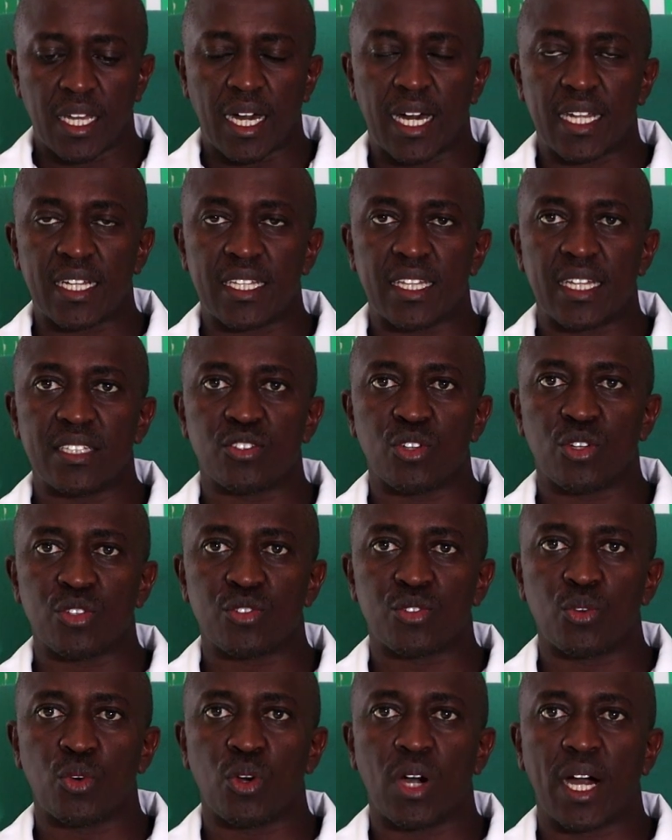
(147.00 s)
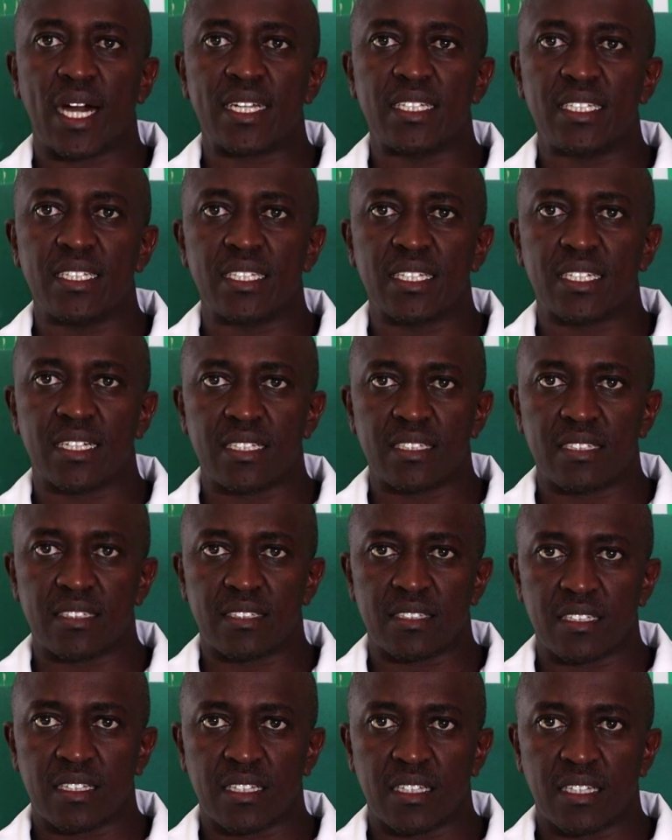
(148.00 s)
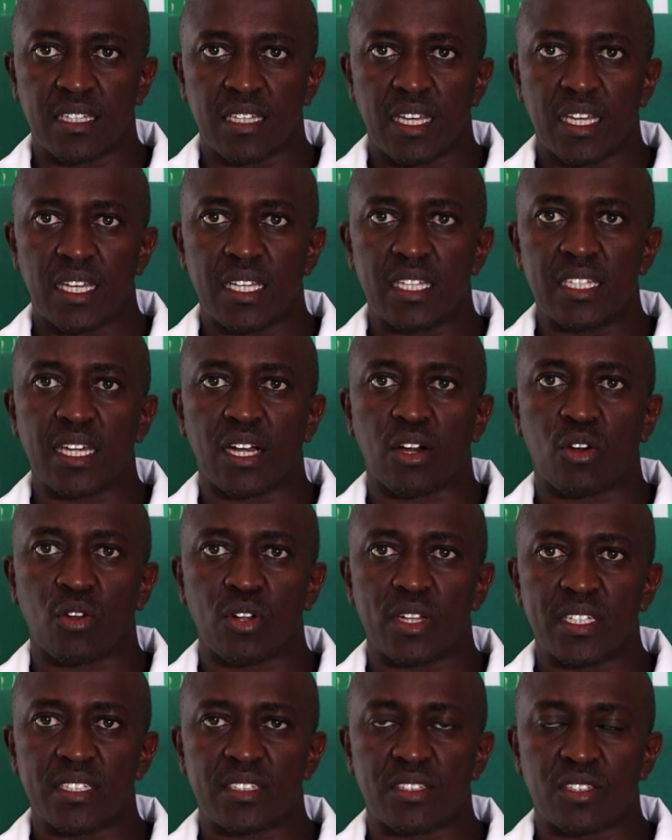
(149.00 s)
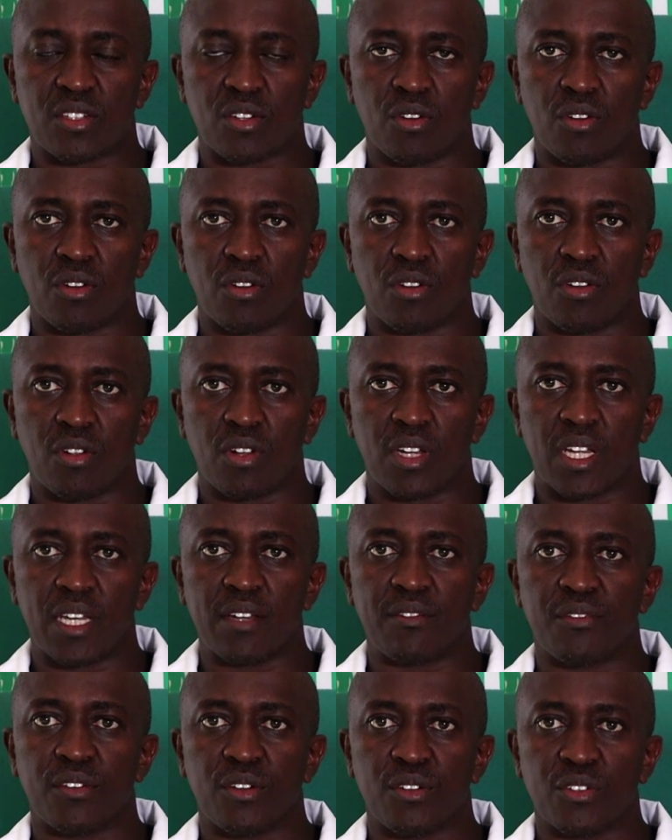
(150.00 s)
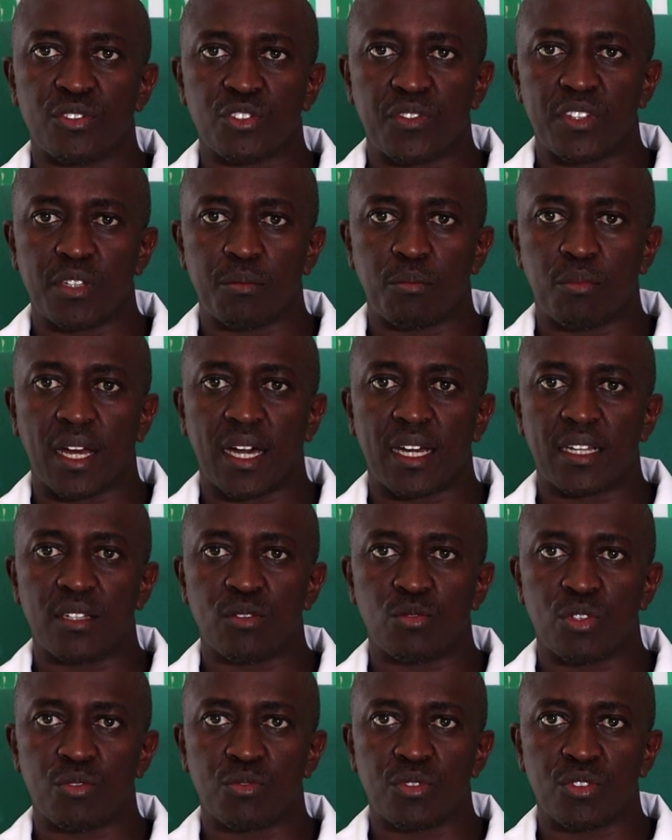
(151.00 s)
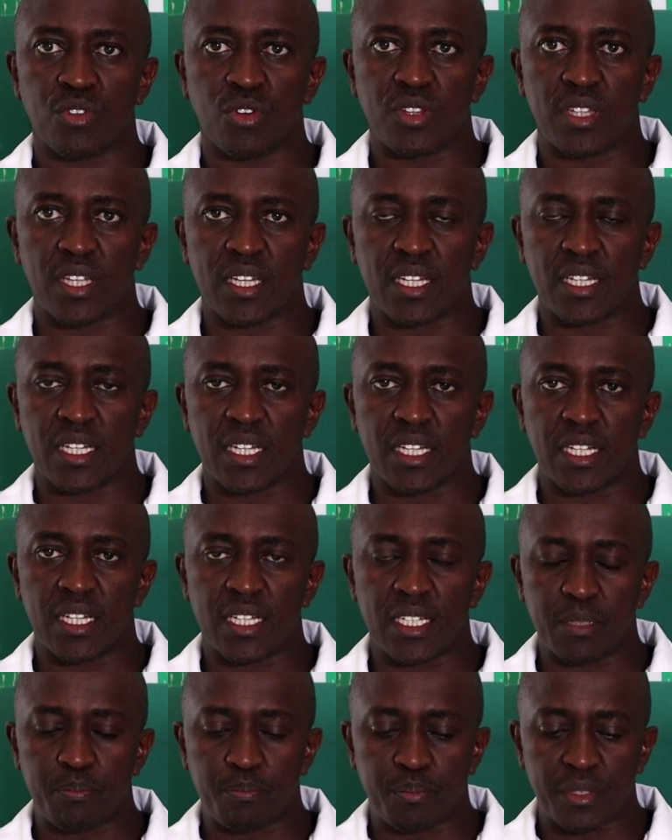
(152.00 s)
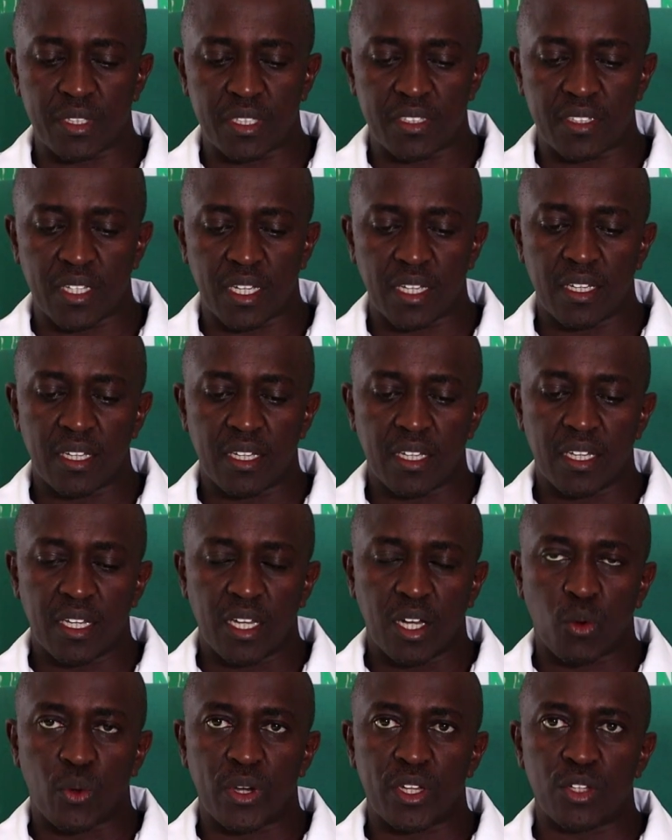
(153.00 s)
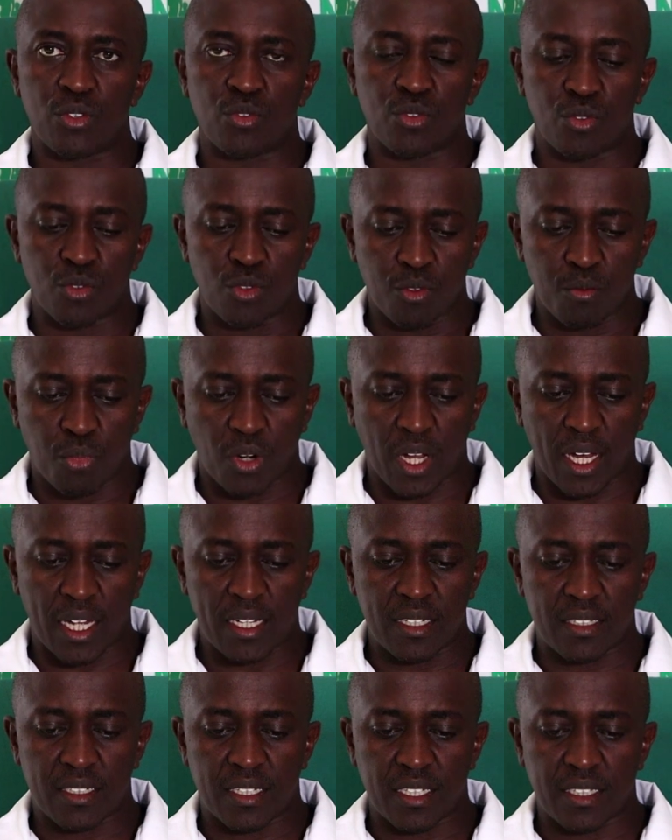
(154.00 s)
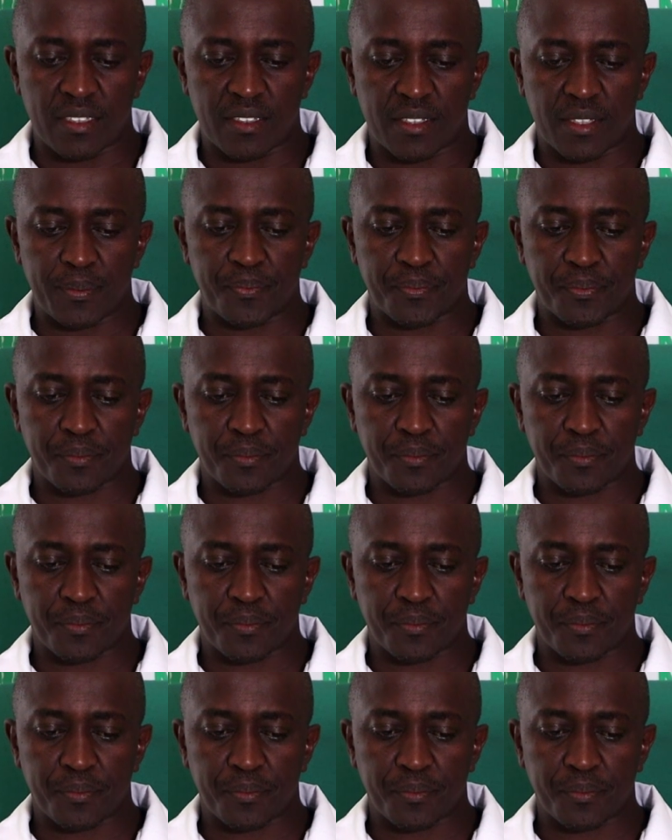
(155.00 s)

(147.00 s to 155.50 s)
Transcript: and there is also an increase in the cholesterol levels of the blood, what we call the lipids, when you do blood tests.